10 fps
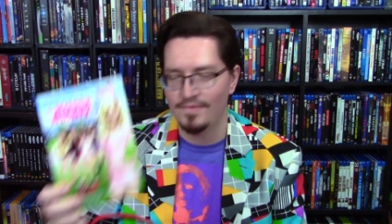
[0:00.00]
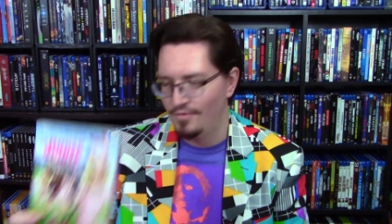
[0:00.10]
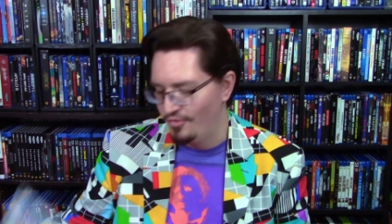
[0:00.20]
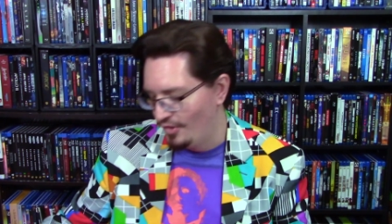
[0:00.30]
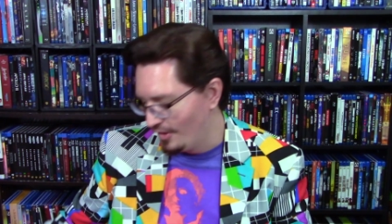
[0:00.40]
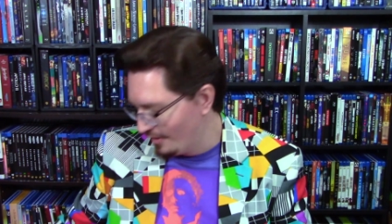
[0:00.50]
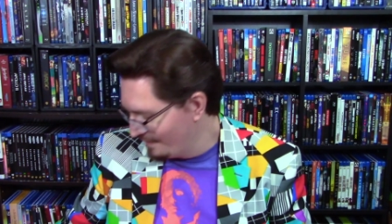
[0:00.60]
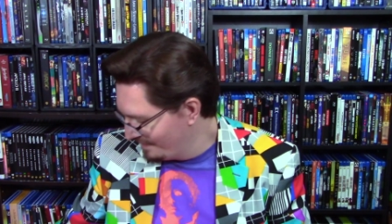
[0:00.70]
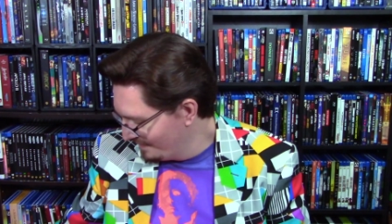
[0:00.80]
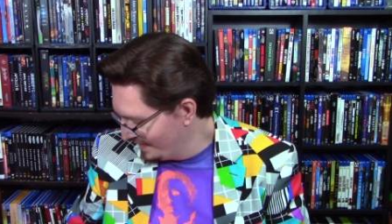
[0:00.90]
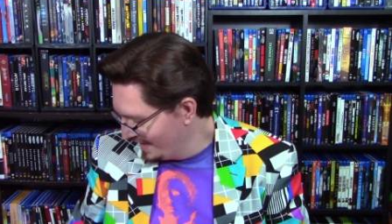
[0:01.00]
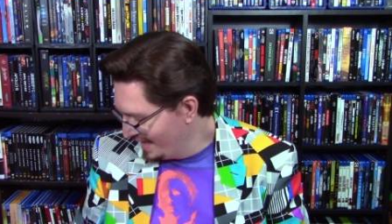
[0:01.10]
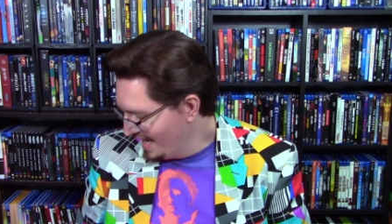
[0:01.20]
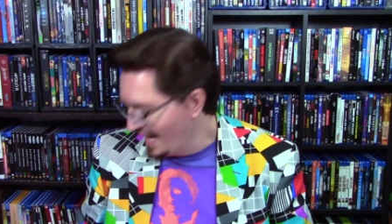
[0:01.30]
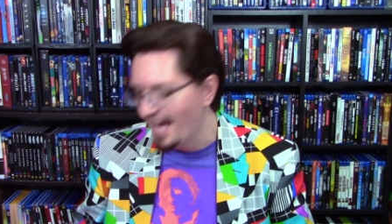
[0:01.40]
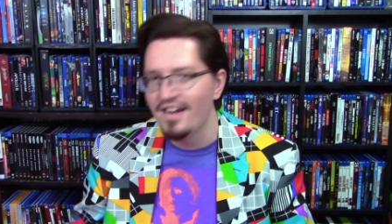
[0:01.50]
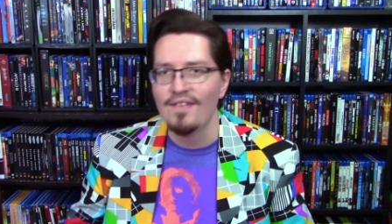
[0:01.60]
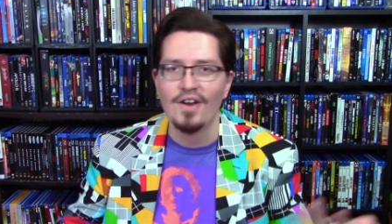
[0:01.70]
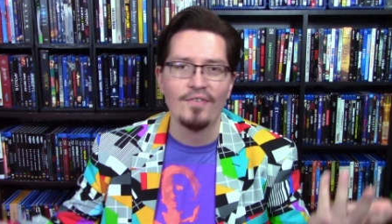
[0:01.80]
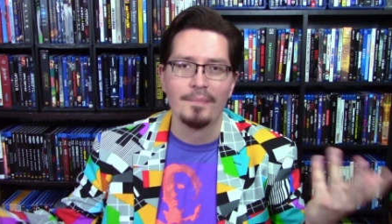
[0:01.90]
Sure. I don't
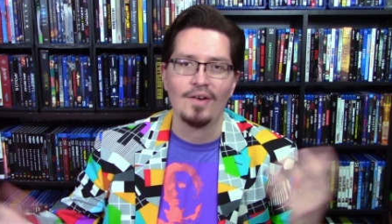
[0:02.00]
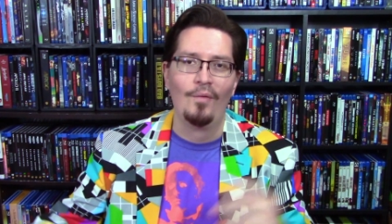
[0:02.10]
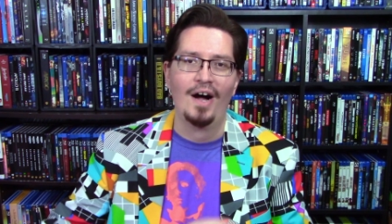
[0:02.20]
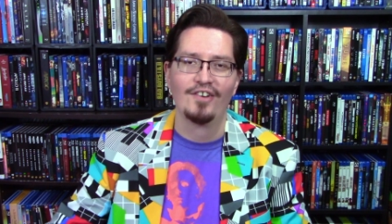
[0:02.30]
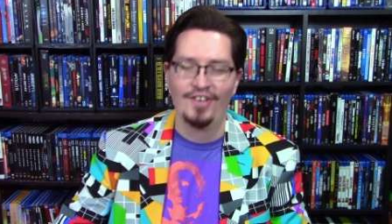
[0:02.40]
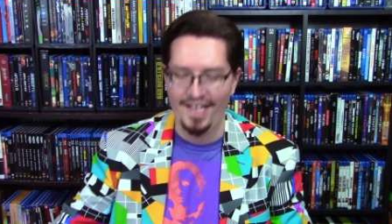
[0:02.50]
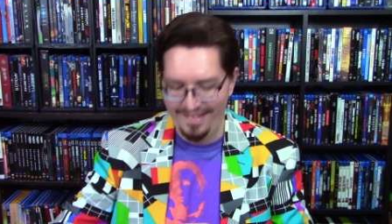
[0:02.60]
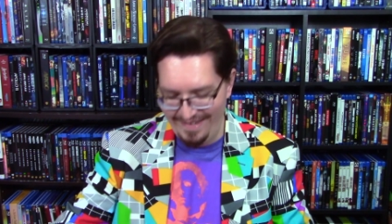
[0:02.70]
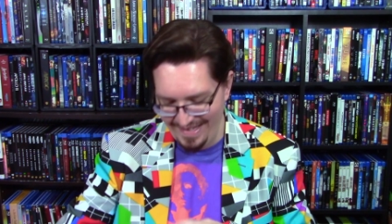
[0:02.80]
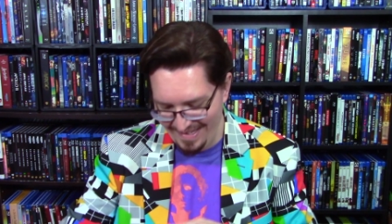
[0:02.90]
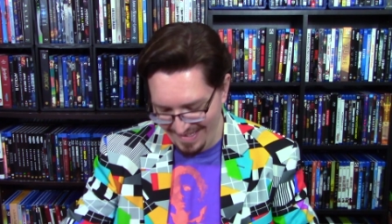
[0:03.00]
even know if I'm gonna watch it.